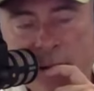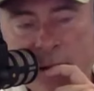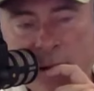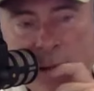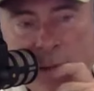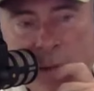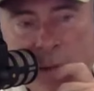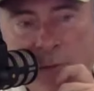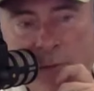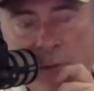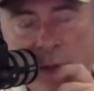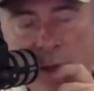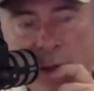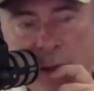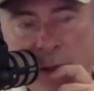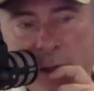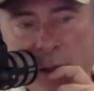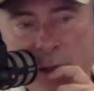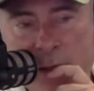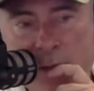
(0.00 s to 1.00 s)
In terms of
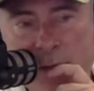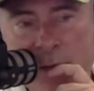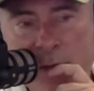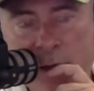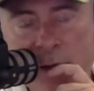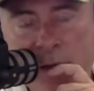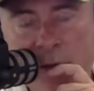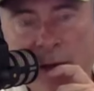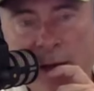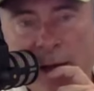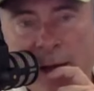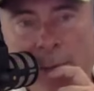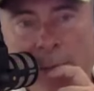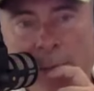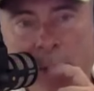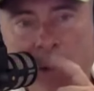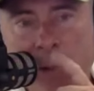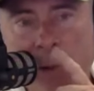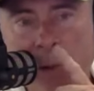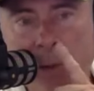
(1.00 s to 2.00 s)
things that have
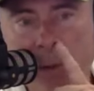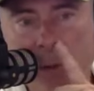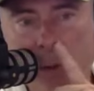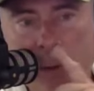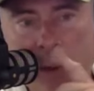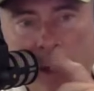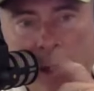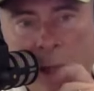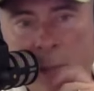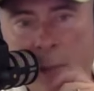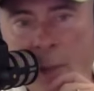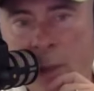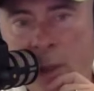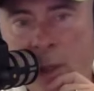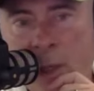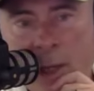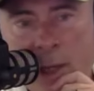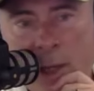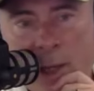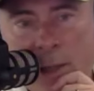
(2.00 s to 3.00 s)
happened along the way, I
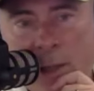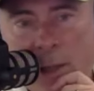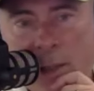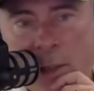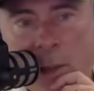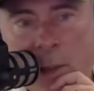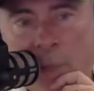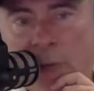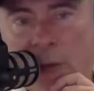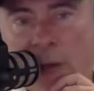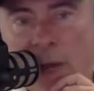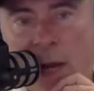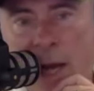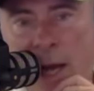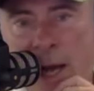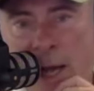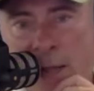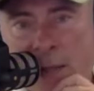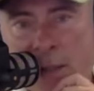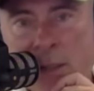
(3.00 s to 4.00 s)
mean, some of the
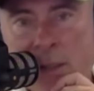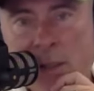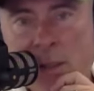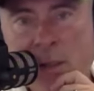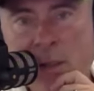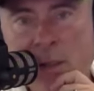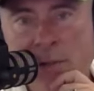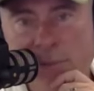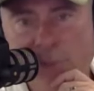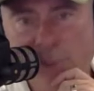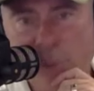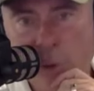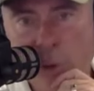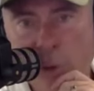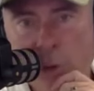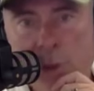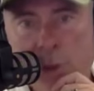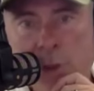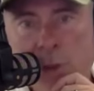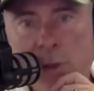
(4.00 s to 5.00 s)
last to
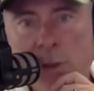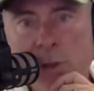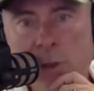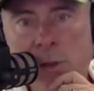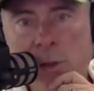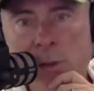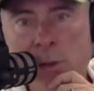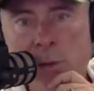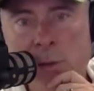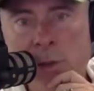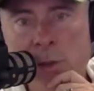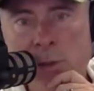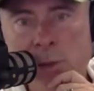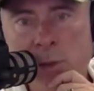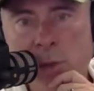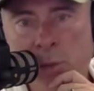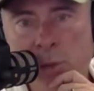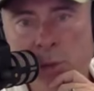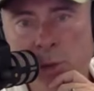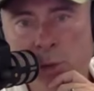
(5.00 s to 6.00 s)
first stories,
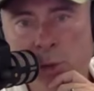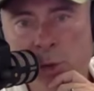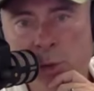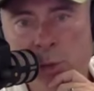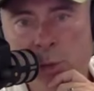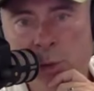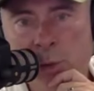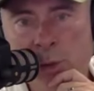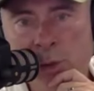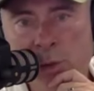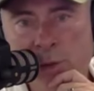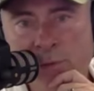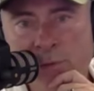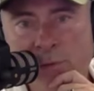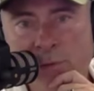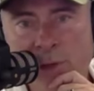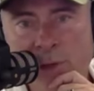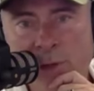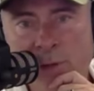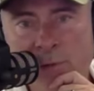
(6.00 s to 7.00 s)
which I'm sure you boys
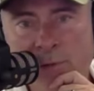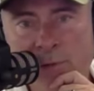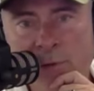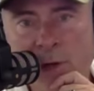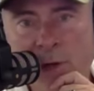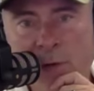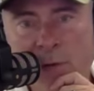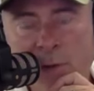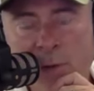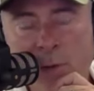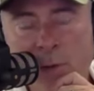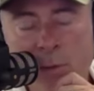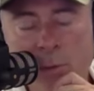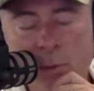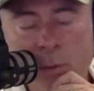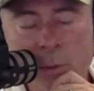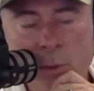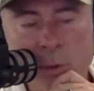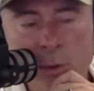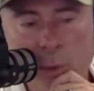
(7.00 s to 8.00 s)
have covered
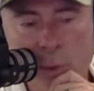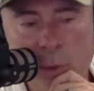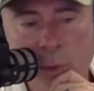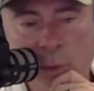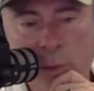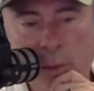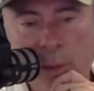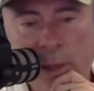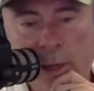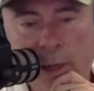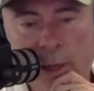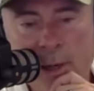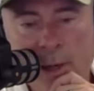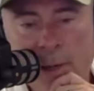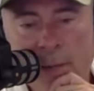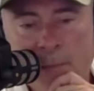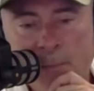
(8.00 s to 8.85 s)
or talked about,